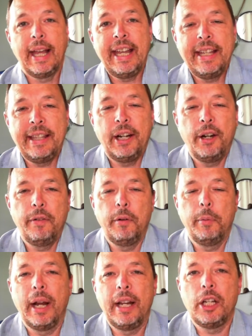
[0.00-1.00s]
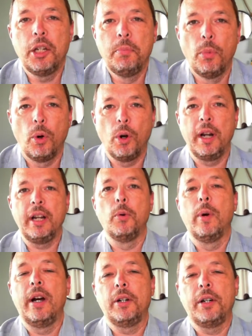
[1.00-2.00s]
Hey there, everybody. Good
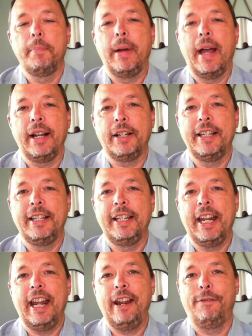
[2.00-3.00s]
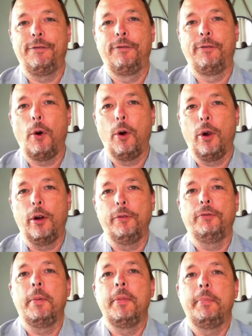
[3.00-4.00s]
morning. Welcome back to day
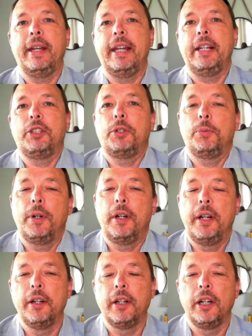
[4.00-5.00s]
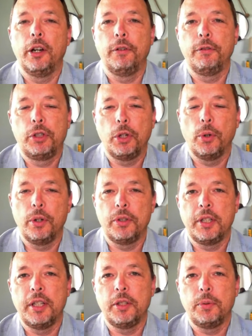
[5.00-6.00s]
four from the beach. We're here in Gulf
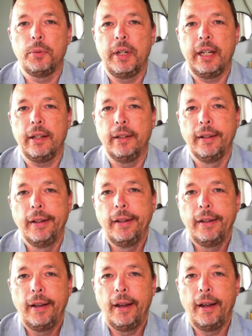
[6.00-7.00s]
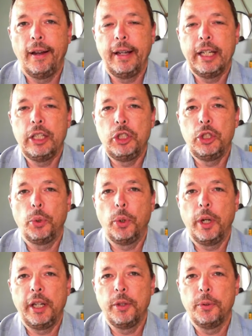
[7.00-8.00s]
Shores this week, uh,
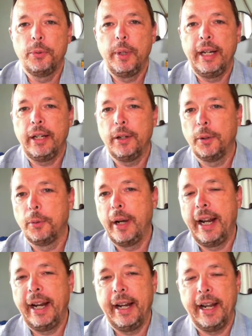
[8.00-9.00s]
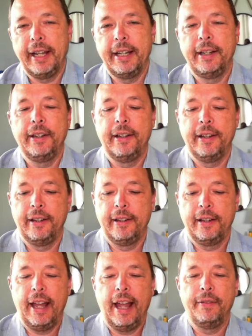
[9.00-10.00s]
enjoying the week away and
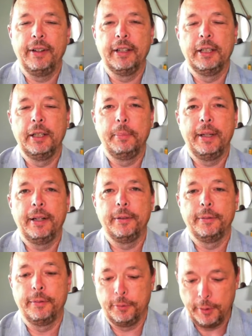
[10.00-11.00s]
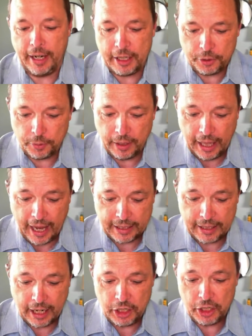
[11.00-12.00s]
uh, having a little bit of rest,
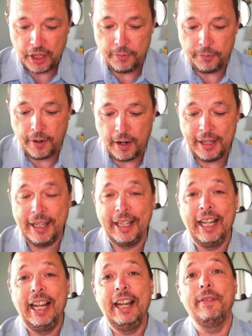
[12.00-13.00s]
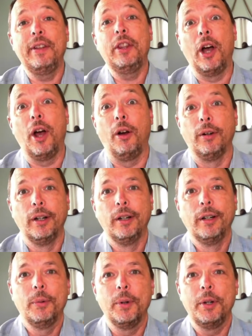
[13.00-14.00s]
relaxation, and fun. And even though
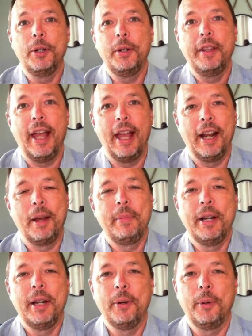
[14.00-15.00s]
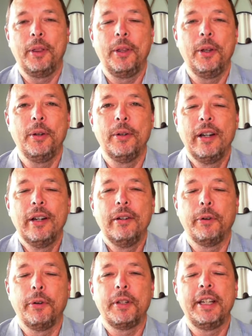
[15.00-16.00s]
we're doing that, I'm here with you
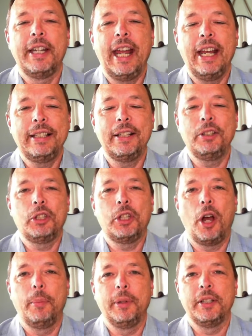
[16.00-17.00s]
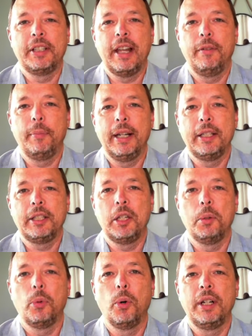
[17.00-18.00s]
for today's installment of Seven Minutes
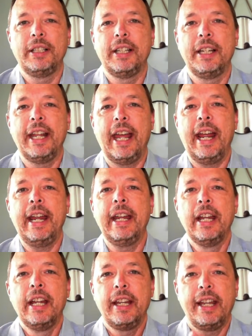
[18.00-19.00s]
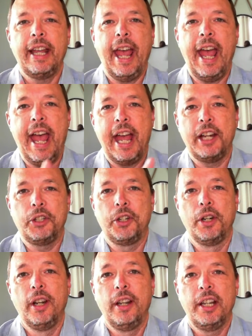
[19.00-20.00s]
in the Morning. Today,
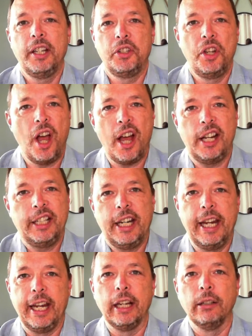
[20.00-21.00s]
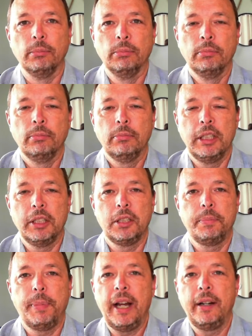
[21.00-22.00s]
cash is not king, in
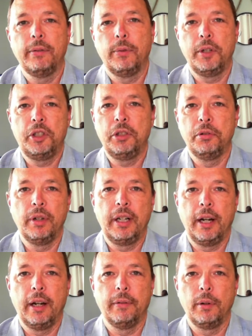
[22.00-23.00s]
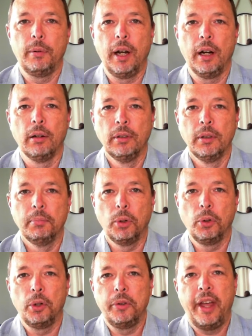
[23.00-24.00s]
spite of what you read everywhere.
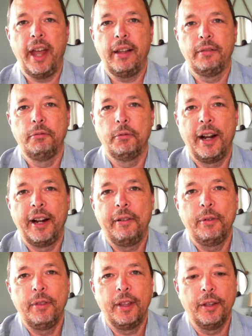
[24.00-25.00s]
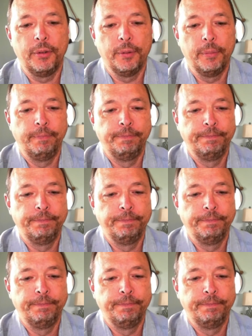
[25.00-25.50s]
More on that right after this.